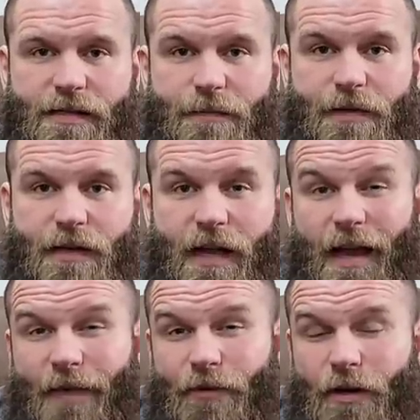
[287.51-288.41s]
something
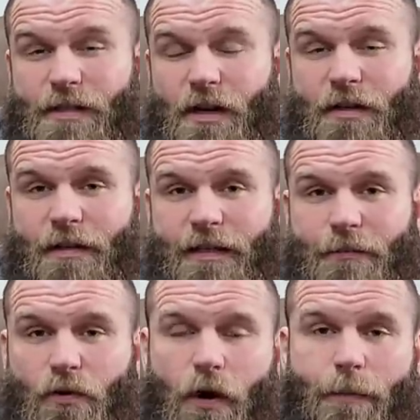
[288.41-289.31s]
that if you're going to start
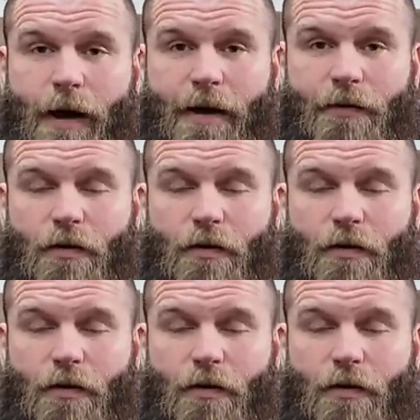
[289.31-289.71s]
collecting McCoy pottery,